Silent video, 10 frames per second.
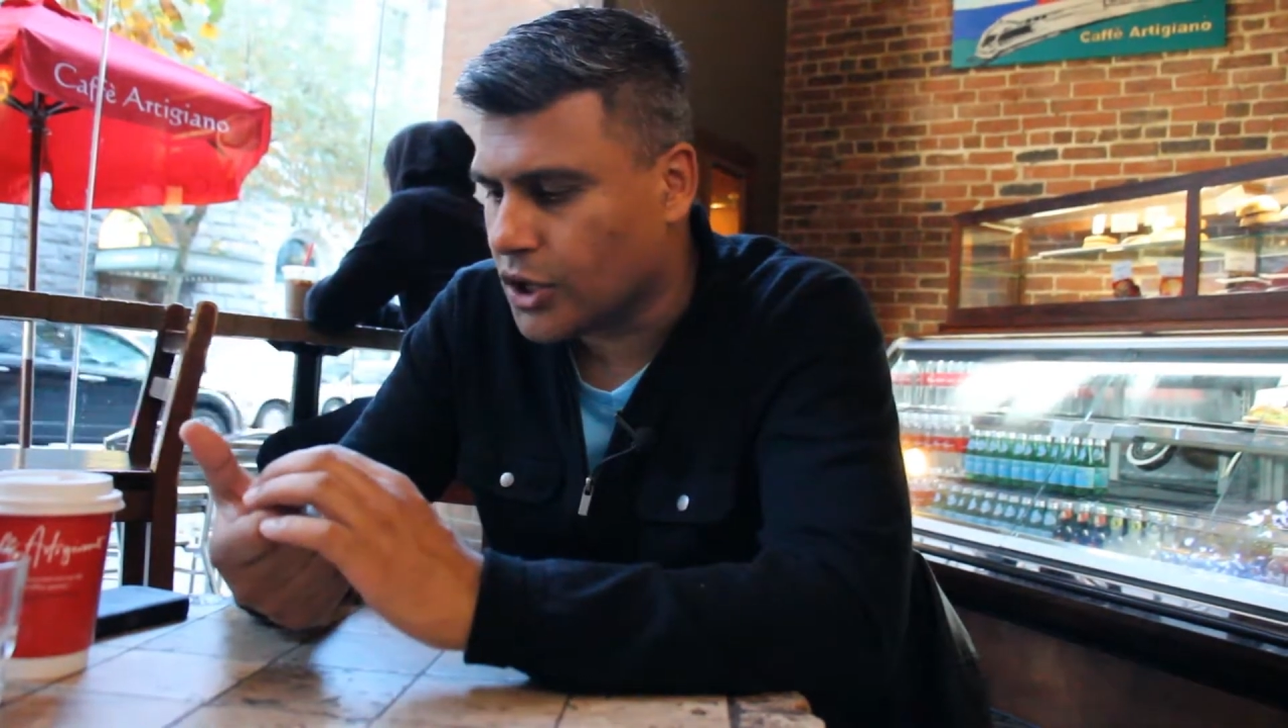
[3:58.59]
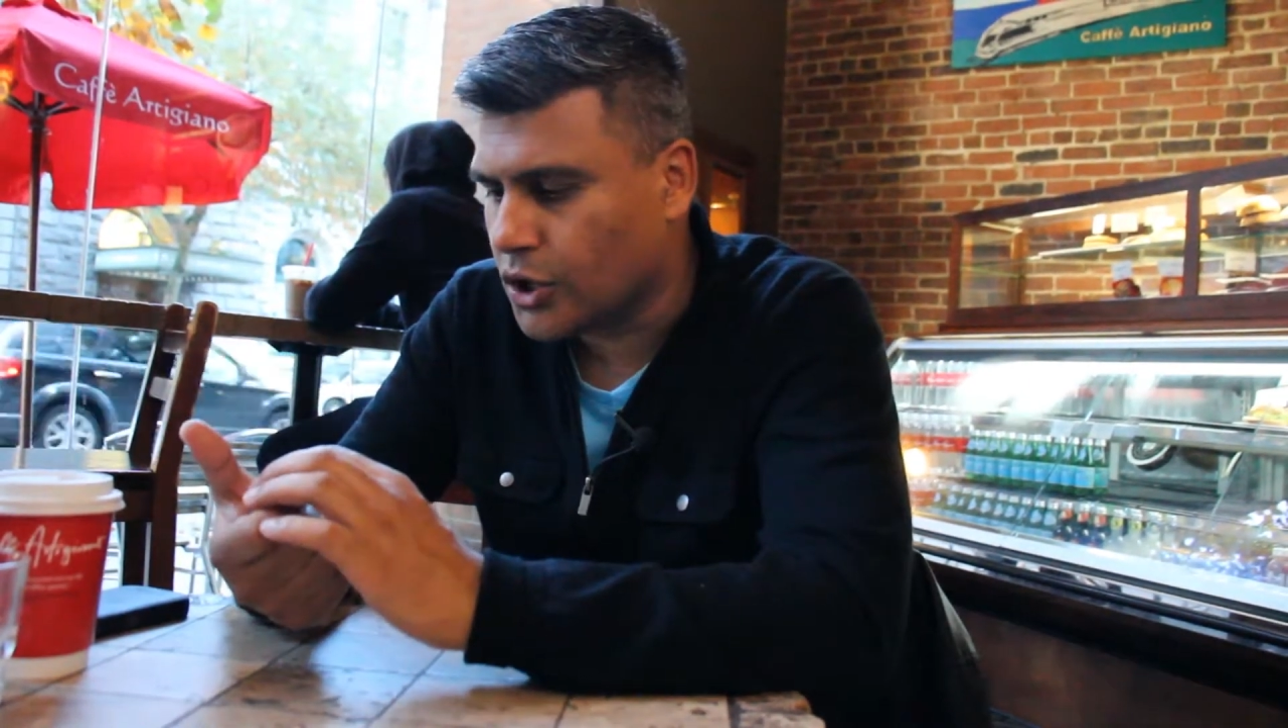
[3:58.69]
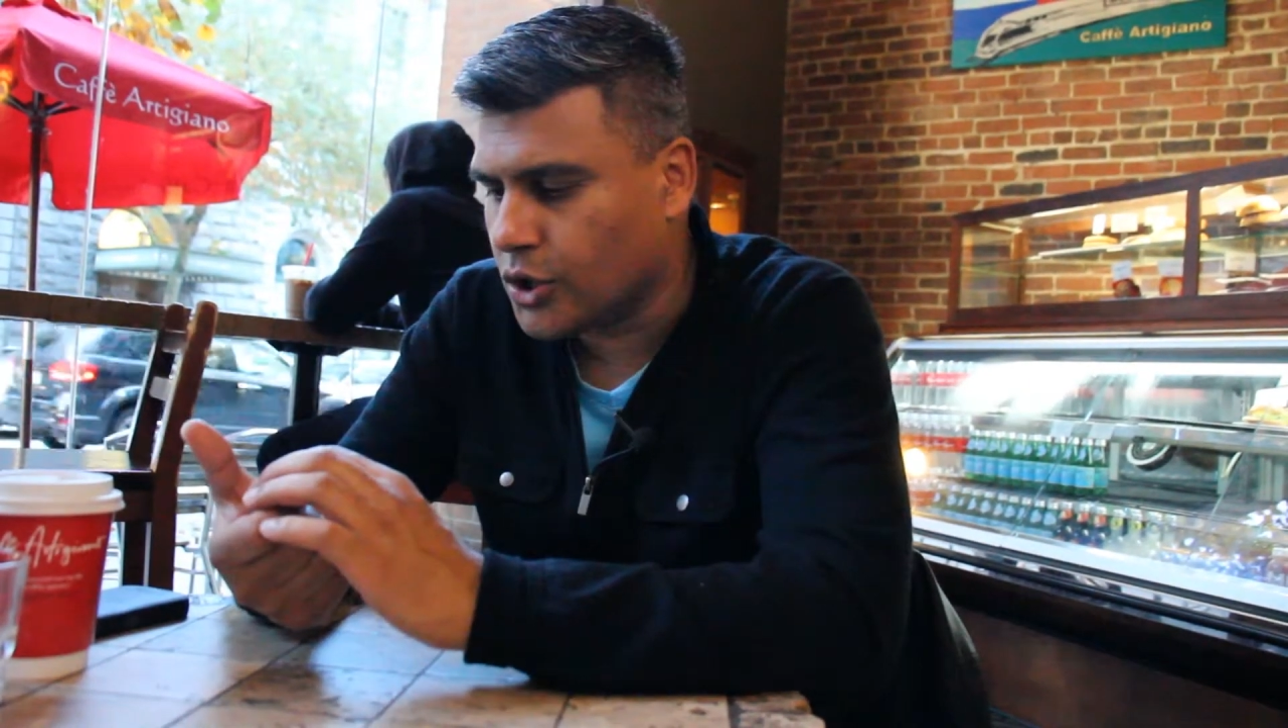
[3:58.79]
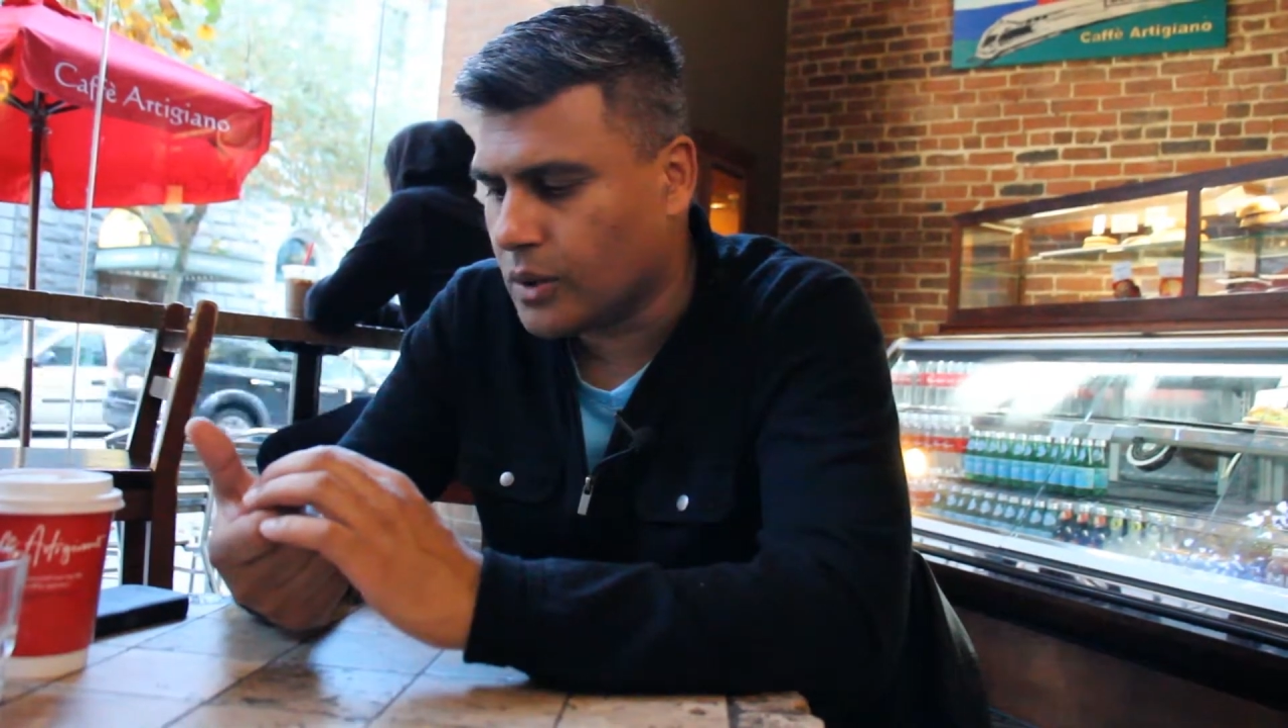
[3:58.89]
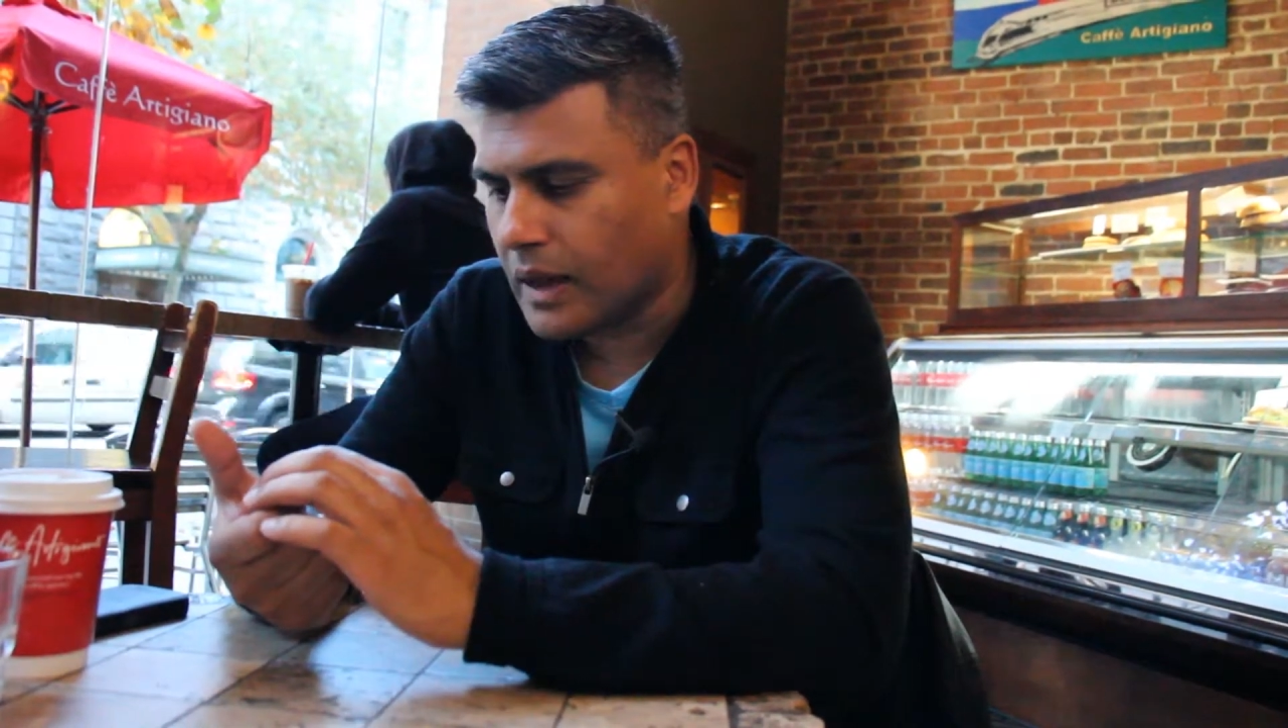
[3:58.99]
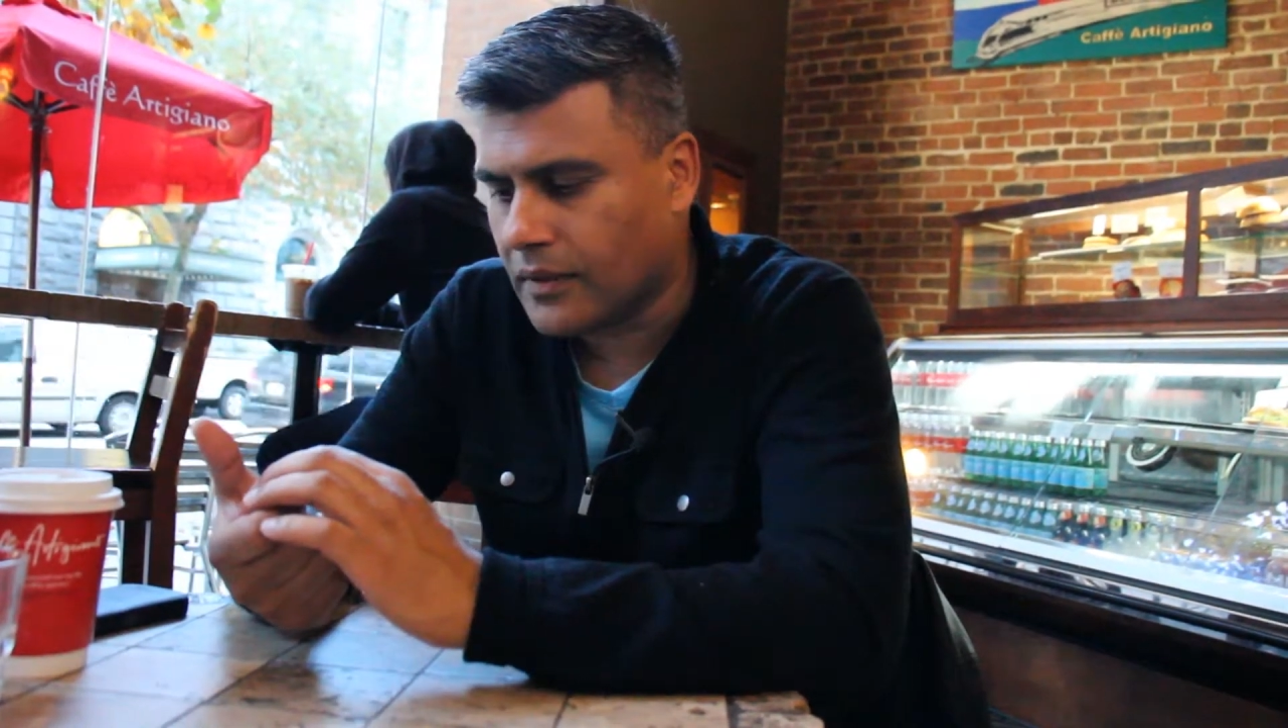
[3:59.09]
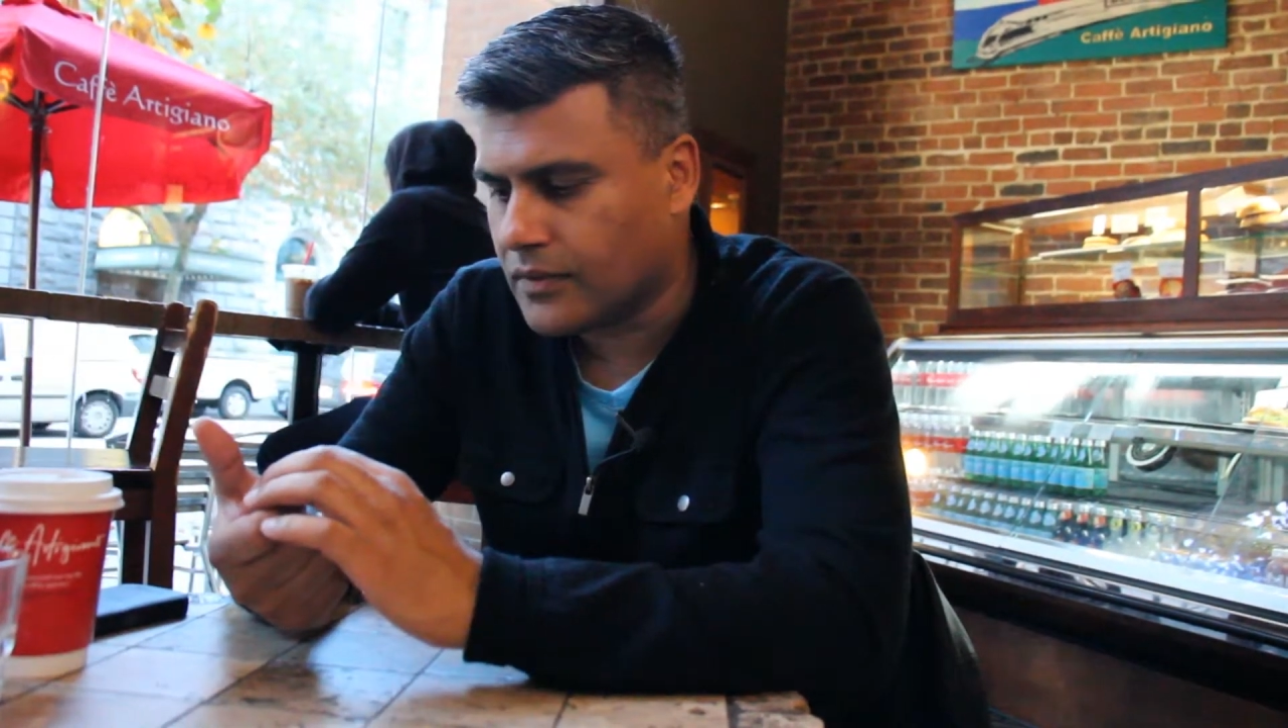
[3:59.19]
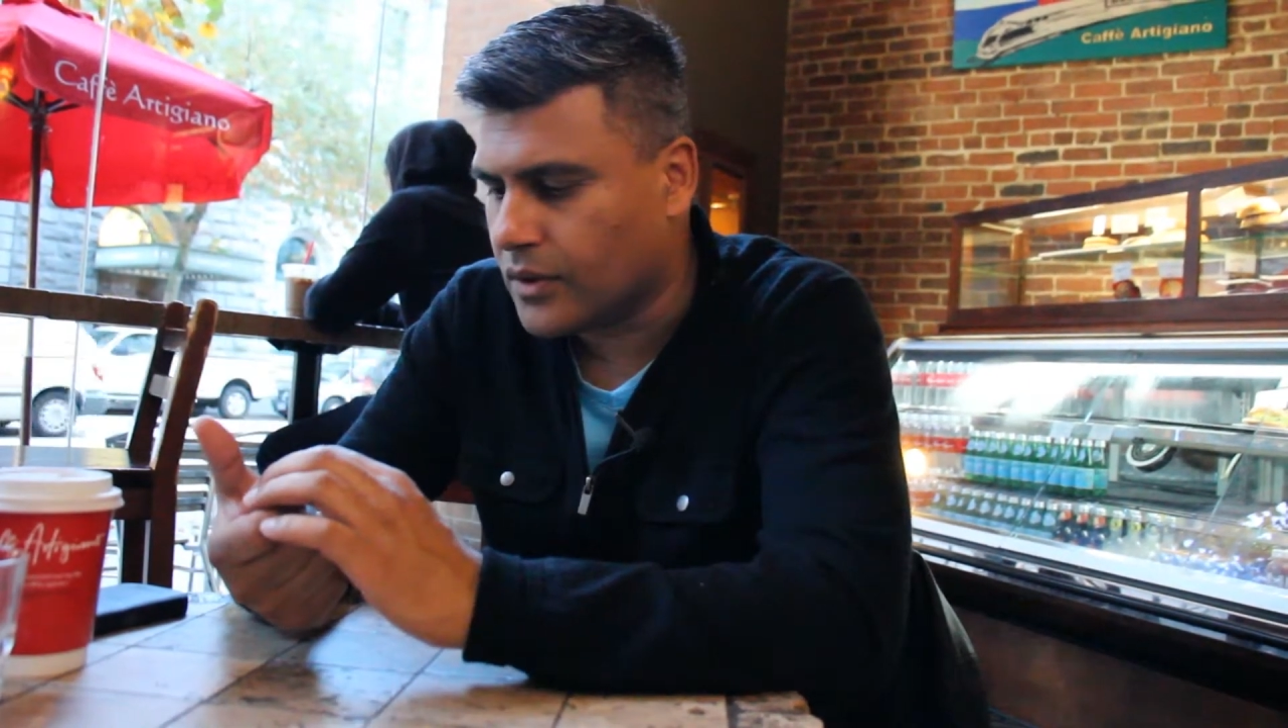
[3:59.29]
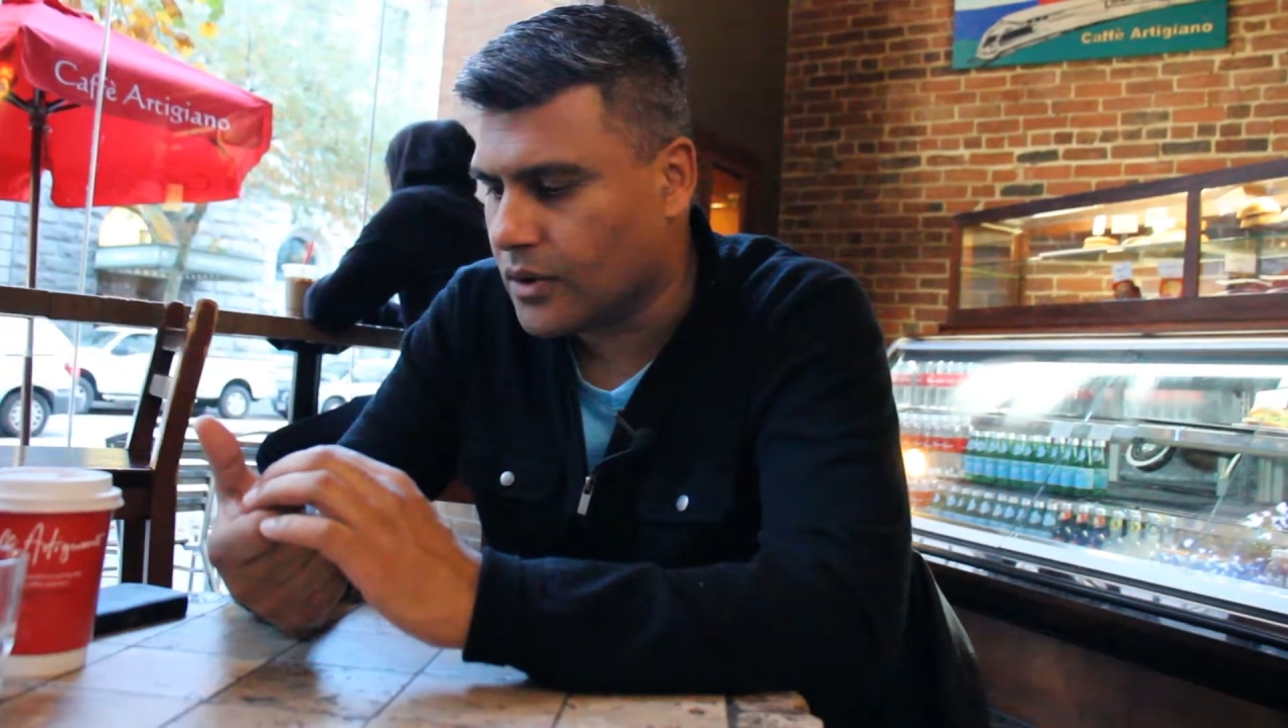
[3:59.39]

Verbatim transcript: you have